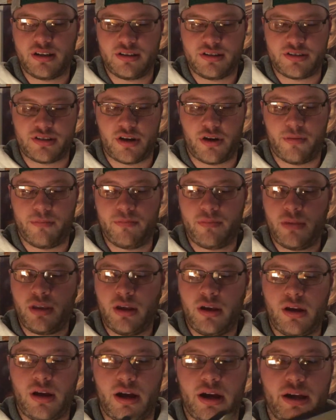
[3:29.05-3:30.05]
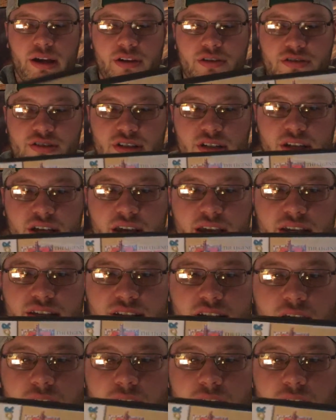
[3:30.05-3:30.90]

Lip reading: So here's the case.